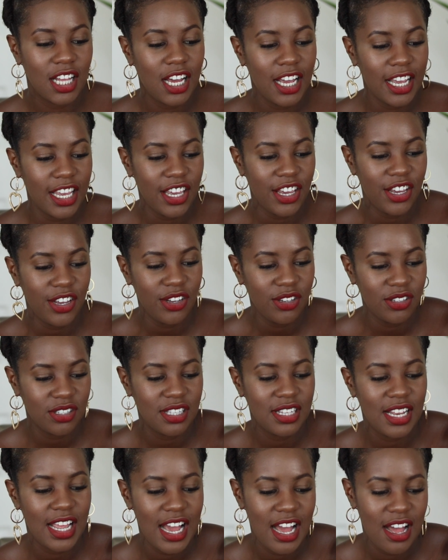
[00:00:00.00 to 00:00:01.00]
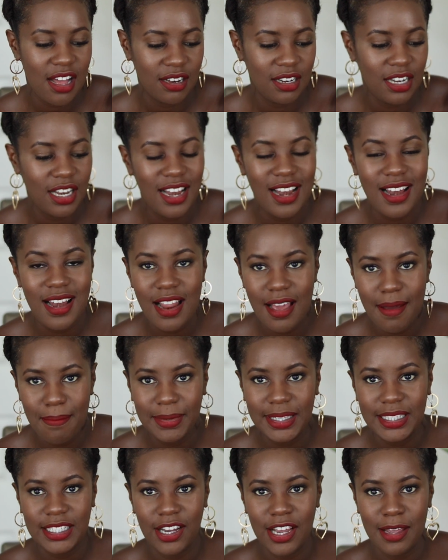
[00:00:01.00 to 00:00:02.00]
that I use. Now, let
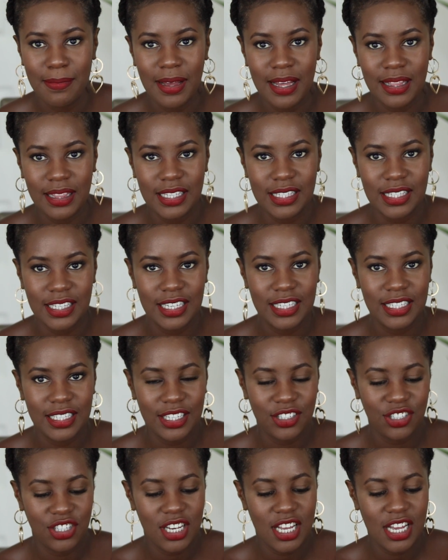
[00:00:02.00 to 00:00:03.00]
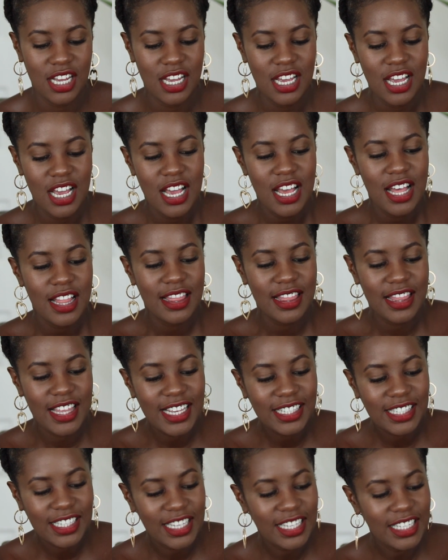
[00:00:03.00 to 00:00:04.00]
me tell you about this conditioner.
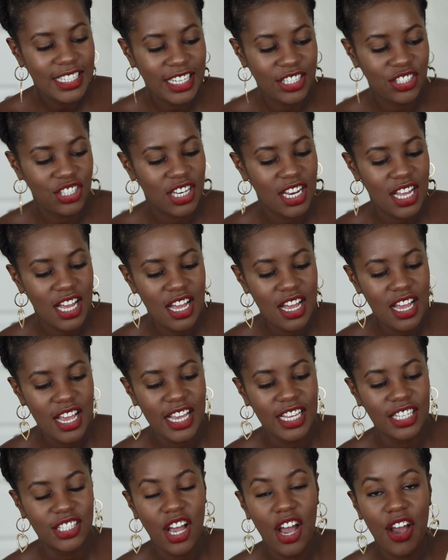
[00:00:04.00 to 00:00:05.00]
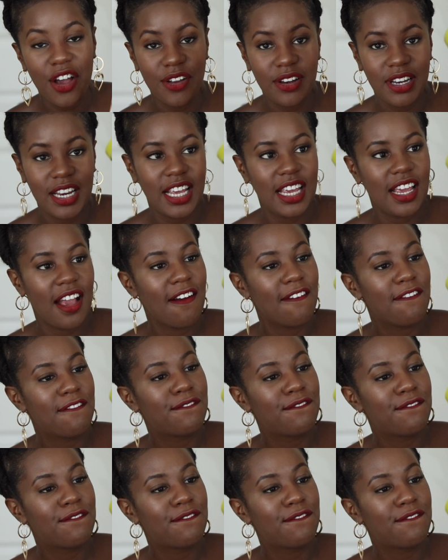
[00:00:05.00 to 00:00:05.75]
This conditioner is only